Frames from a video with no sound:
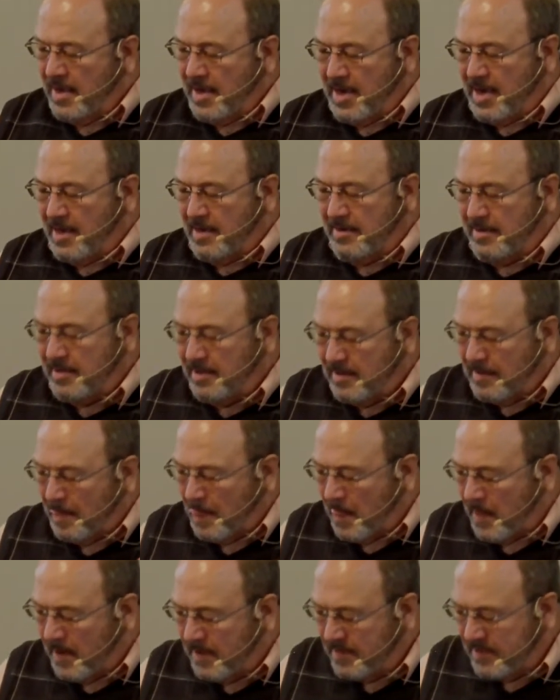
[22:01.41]
And
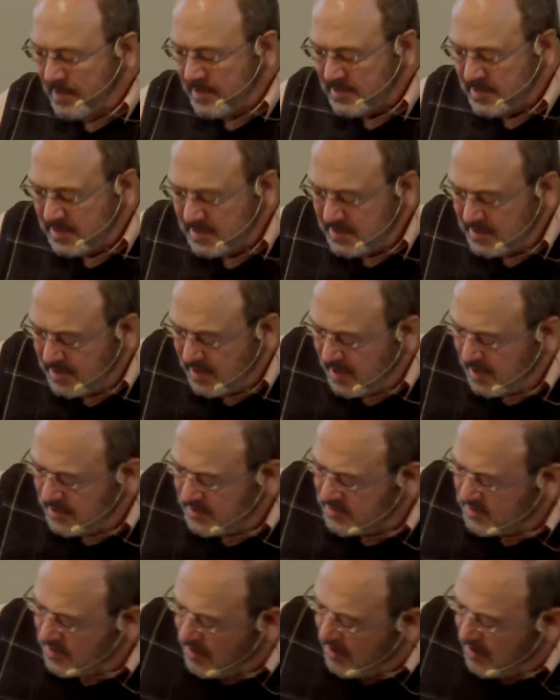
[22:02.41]
uh, this is uh,